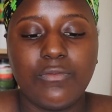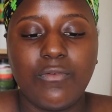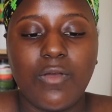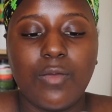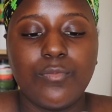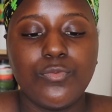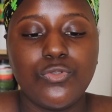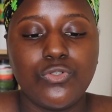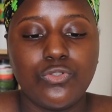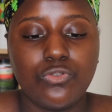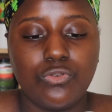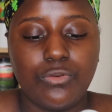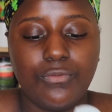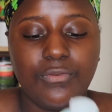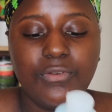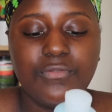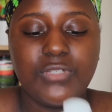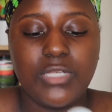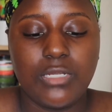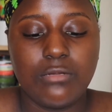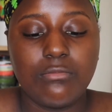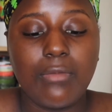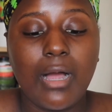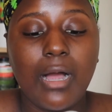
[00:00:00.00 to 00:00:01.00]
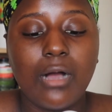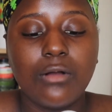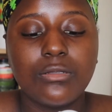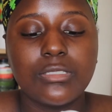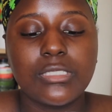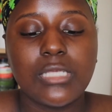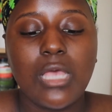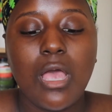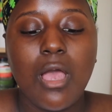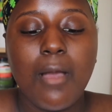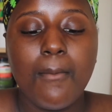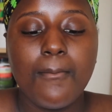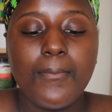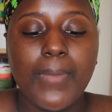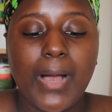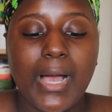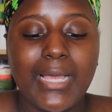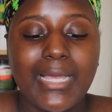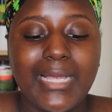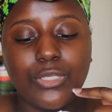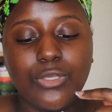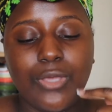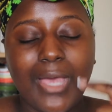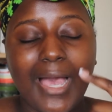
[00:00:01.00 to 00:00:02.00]
if I'm sure, £15.
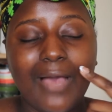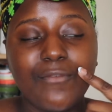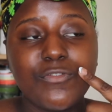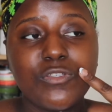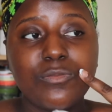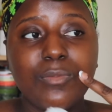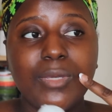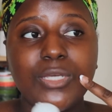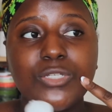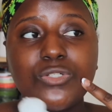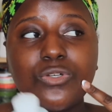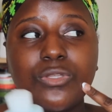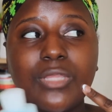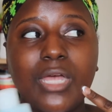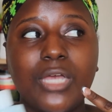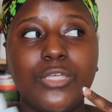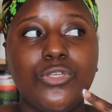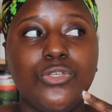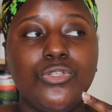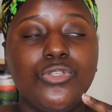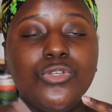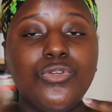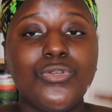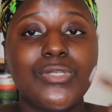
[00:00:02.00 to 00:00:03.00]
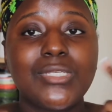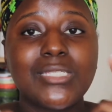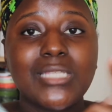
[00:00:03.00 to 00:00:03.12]
But you have to make sure that you use